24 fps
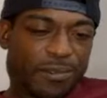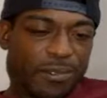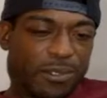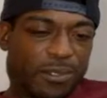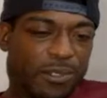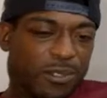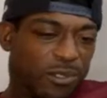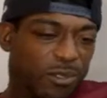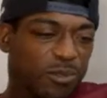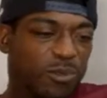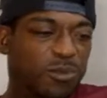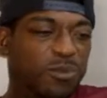
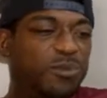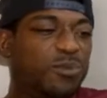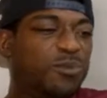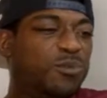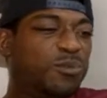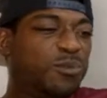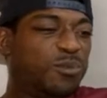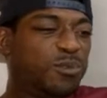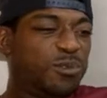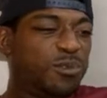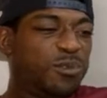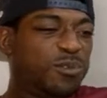So
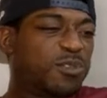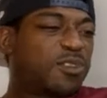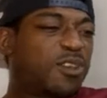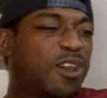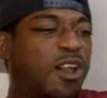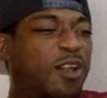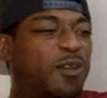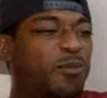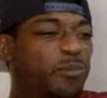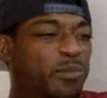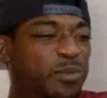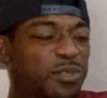you
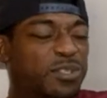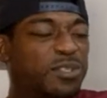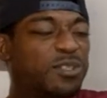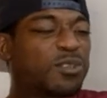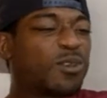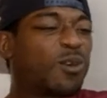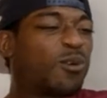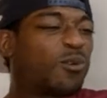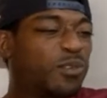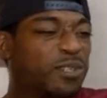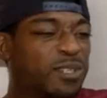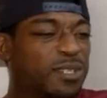start
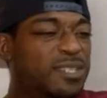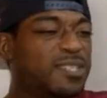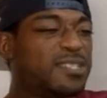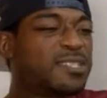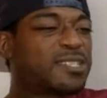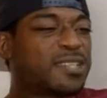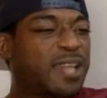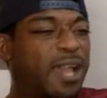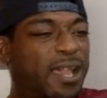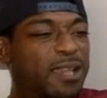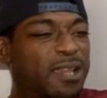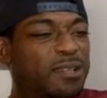bestowing
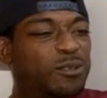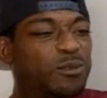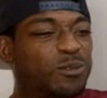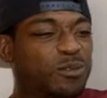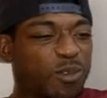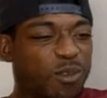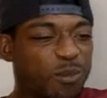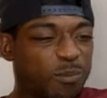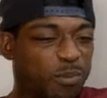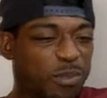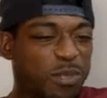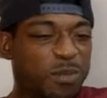these
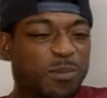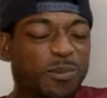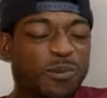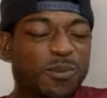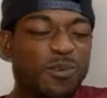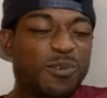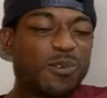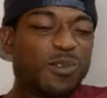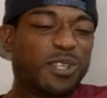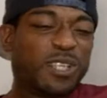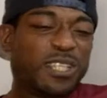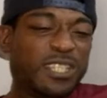titles on
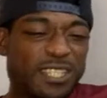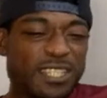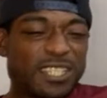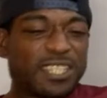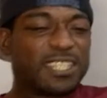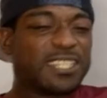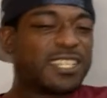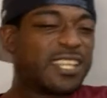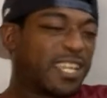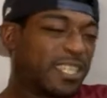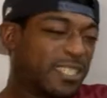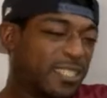people, and
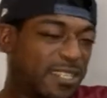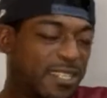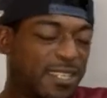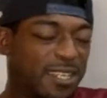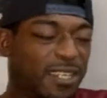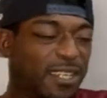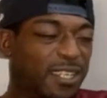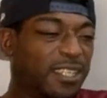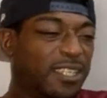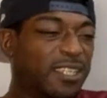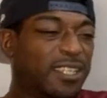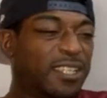then the next
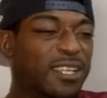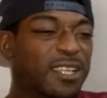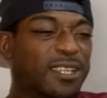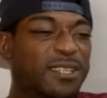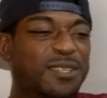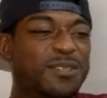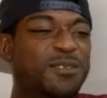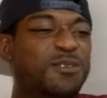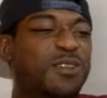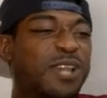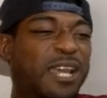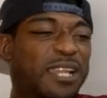thing
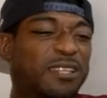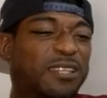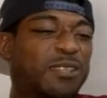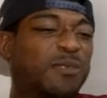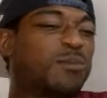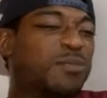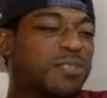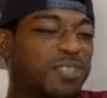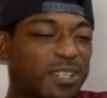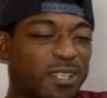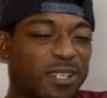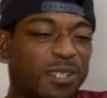you got
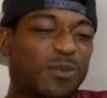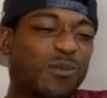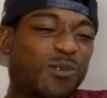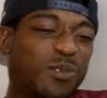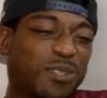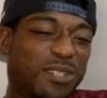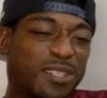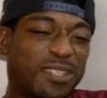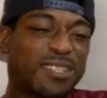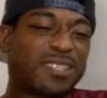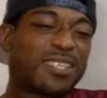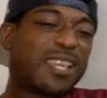them dealing
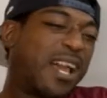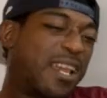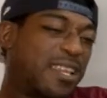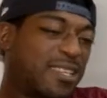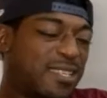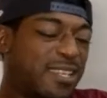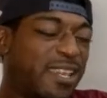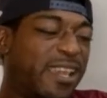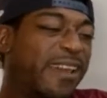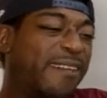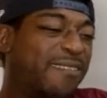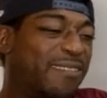with the
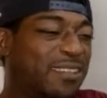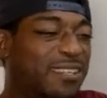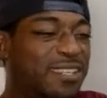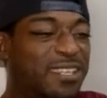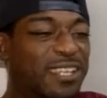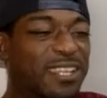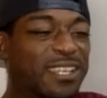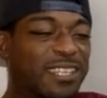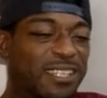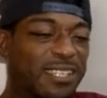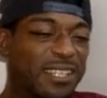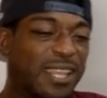science of
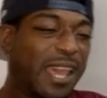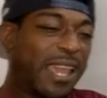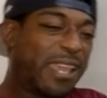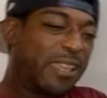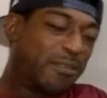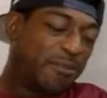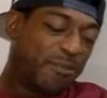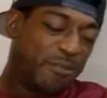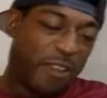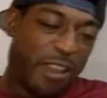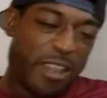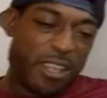everything in
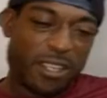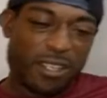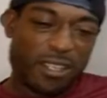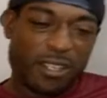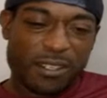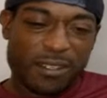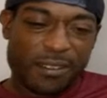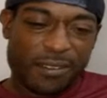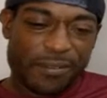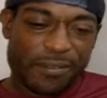life, right?